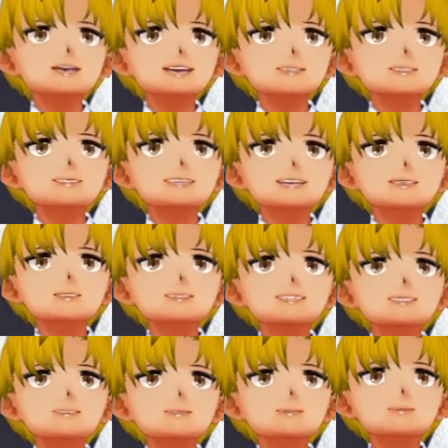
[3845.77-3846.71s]
our
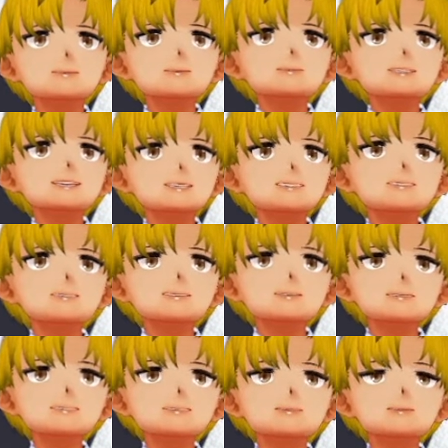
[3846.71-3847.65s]
interests rather than
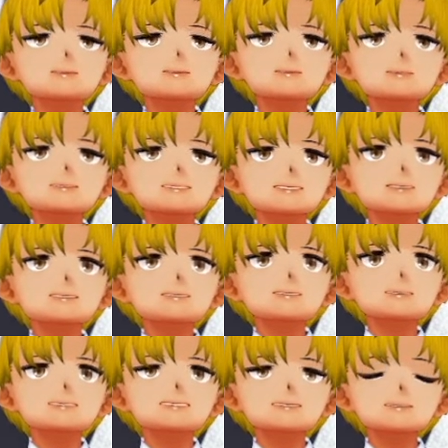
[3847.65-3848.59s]
just stick to the
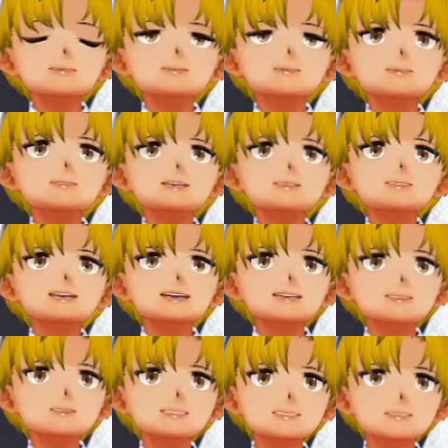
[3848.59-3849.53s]
things we're familiar with.